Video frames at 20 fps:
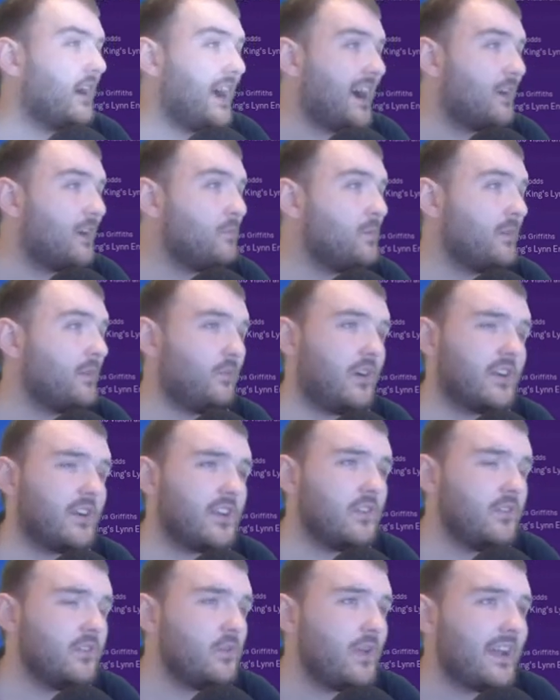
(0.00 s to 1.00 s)
I
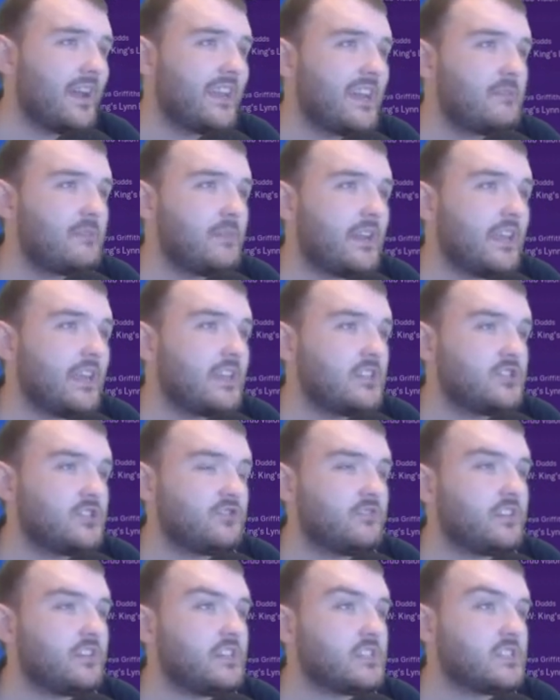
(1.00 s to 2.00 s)
don't think we had that many
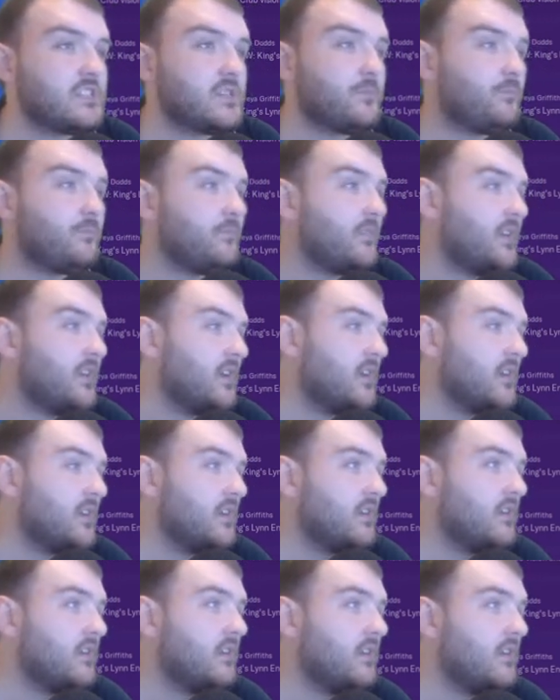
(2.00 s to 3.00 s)
injuries.
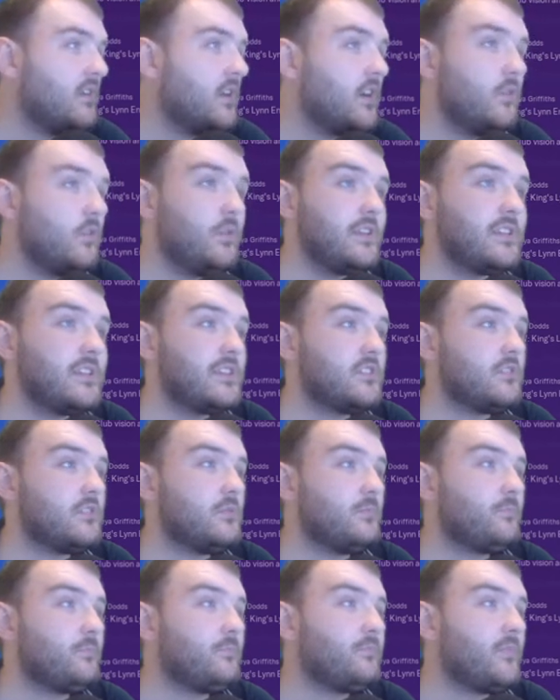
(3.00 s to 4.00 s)
No, we
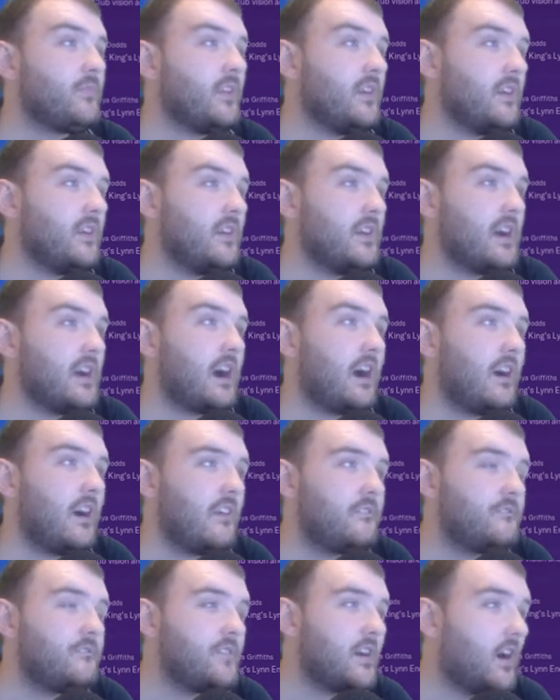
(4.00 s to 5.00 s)
didn't. I
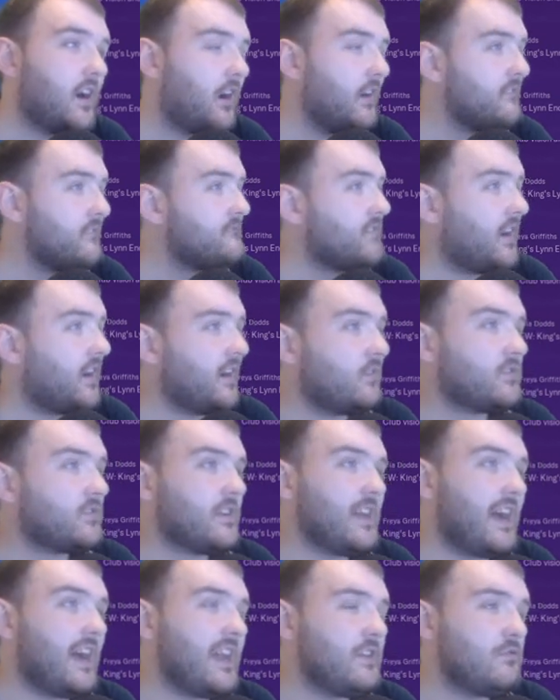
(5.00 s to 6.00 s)
filed
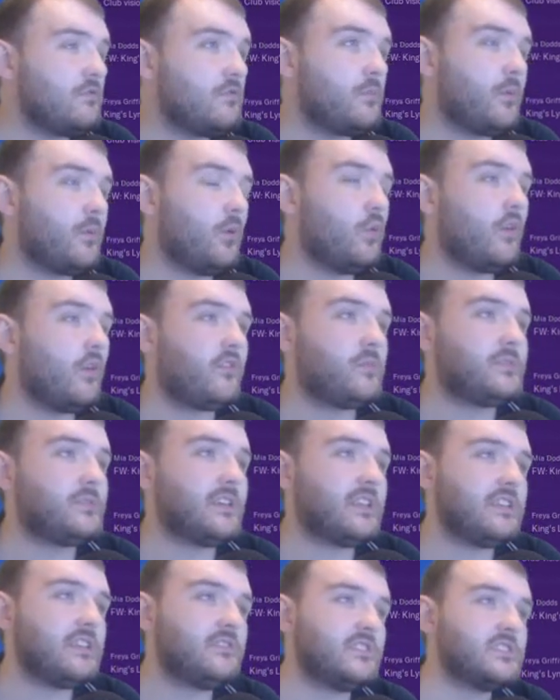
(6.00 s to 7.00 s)
an annual report of the
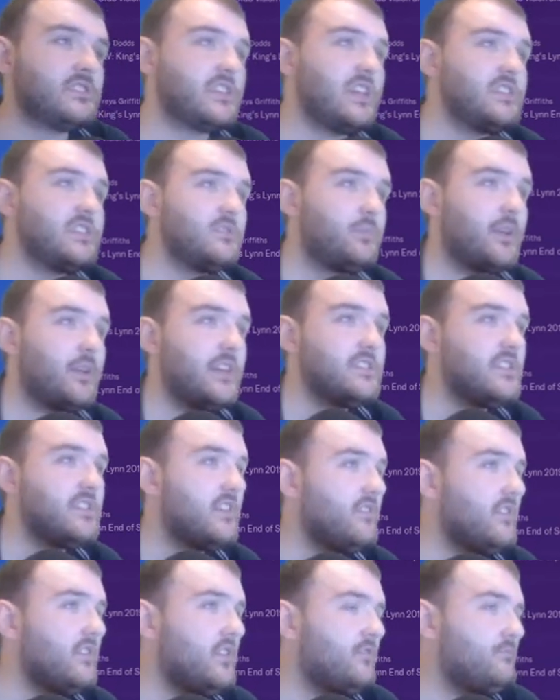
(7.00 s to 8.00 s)
percentage of the season plays
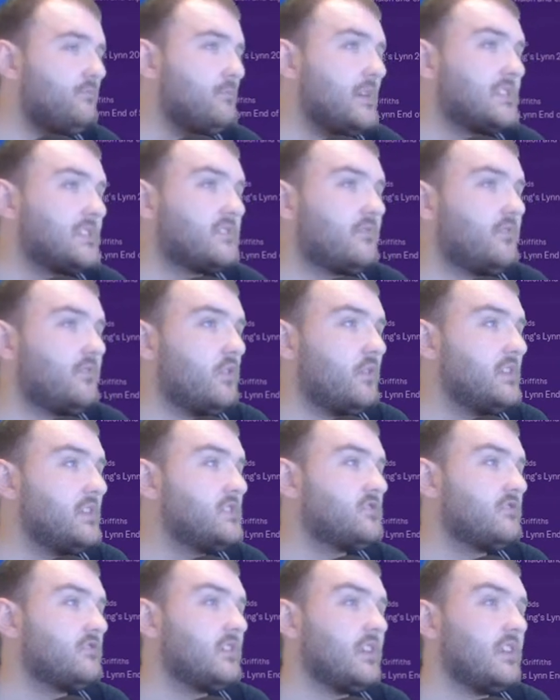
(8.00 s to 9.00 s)
that you've missed through
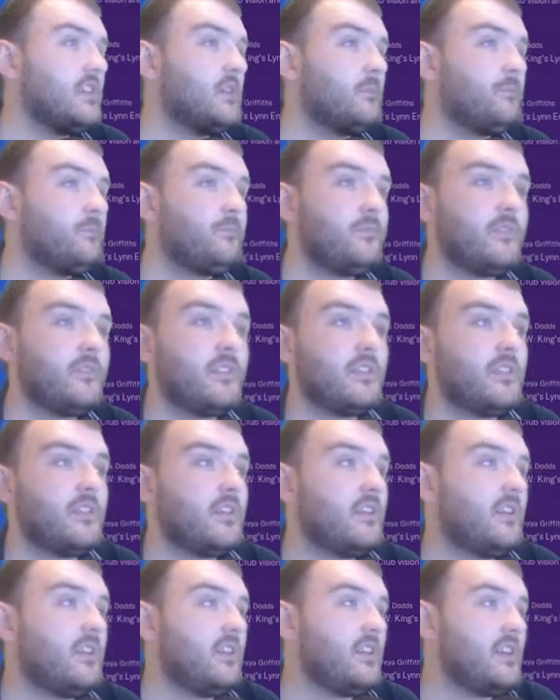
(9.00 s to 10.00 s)
injury.
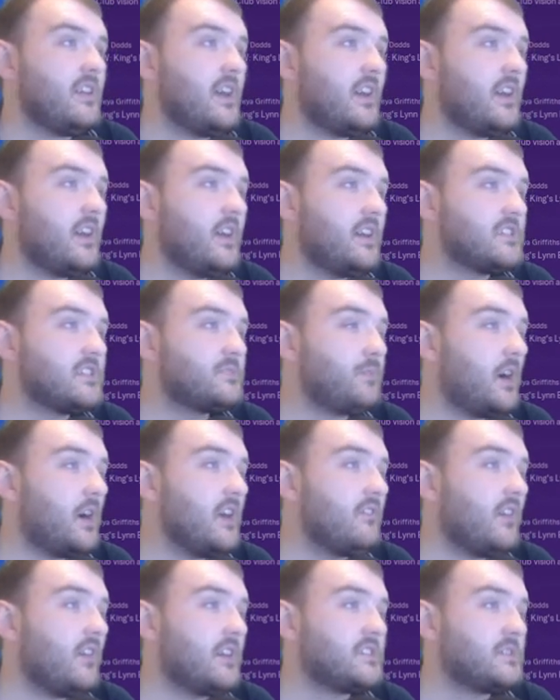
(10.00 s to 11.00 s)

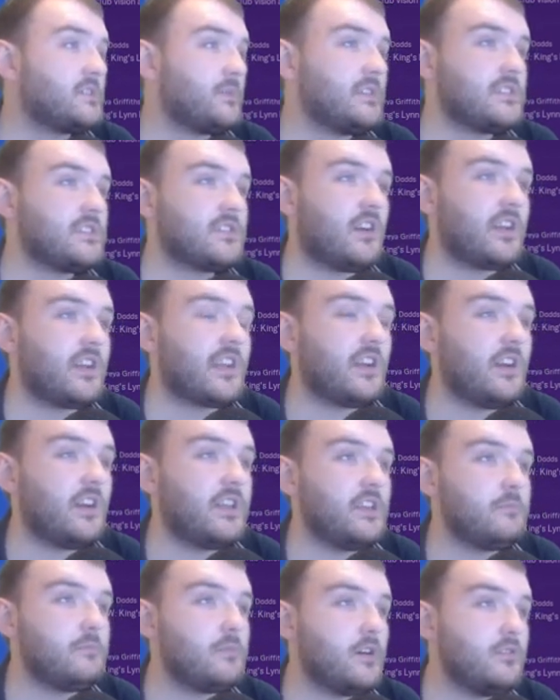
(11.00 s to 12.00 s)
Spyrides has been
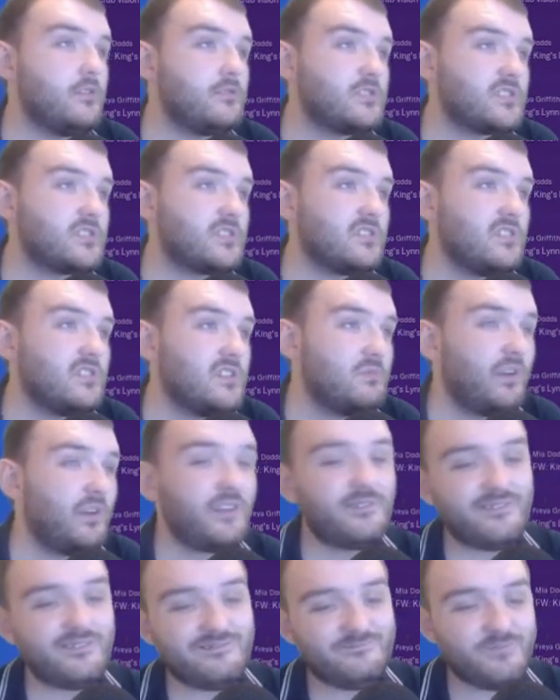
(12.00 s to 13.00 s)
sidelined the most.
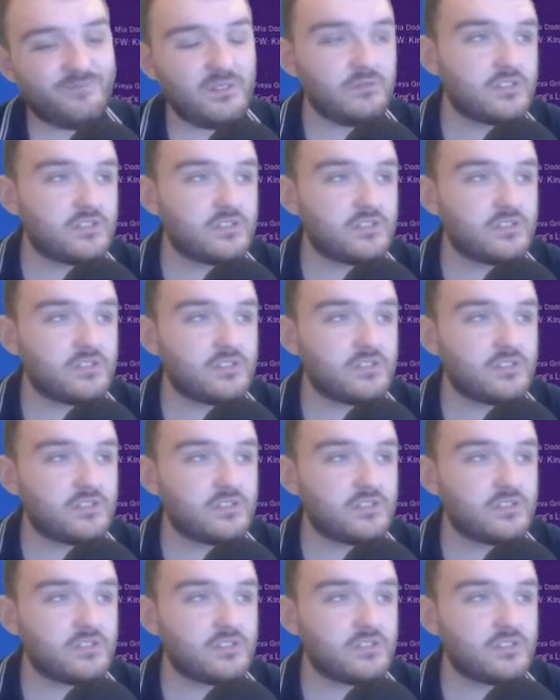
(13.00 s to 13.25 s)
Well, he was